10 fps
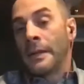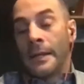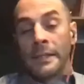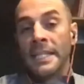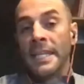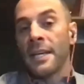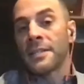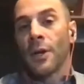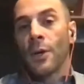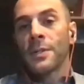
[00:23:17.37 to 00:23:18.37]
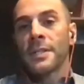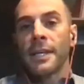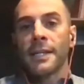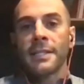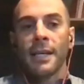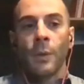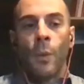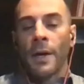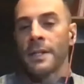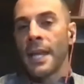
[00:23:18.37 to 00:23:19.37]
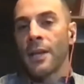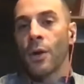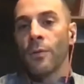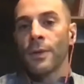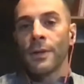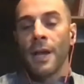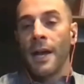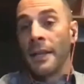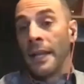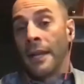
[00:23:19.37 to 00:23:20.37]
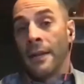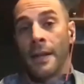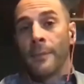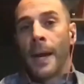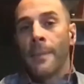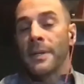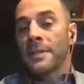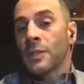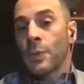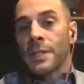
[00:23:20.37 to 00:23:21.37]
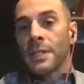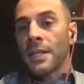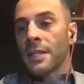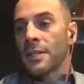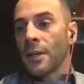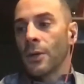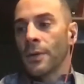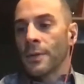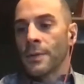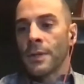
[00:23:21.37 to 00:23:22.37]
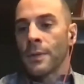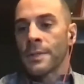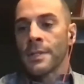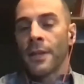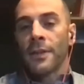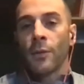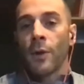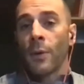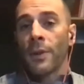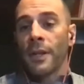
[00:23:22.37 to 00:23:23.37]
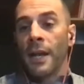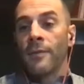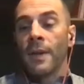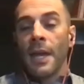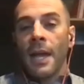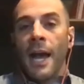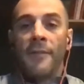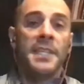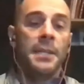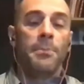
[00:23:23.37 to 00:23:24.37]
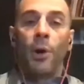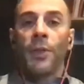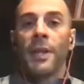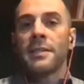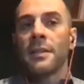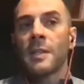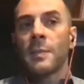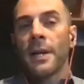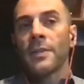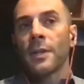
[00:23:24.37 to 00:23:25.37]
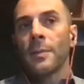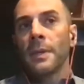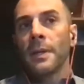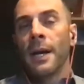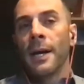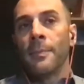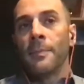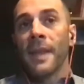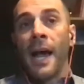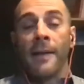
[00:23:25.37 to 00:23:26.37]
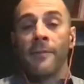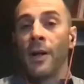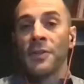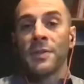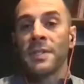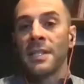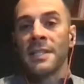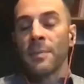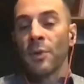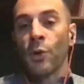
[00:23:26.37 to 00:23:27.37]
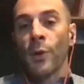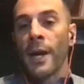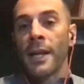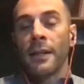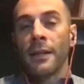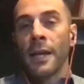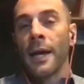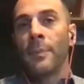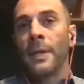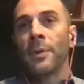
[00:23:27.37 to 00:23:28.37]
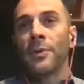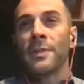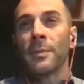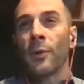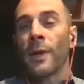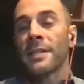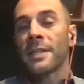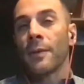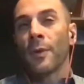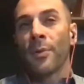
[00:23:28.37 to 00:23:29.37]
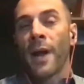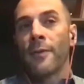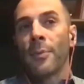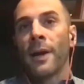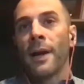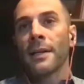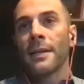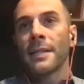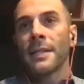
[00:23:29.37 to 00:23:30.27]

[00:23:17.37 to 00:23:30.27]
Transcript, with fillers: DSOs that uh, want to take over a lot, and, and, and my business was a DSO. There there was nothing wrong with it. I've I've seen both ends of the spectrum. Um, I've also seen some great uh, people do some great stuff with private practice.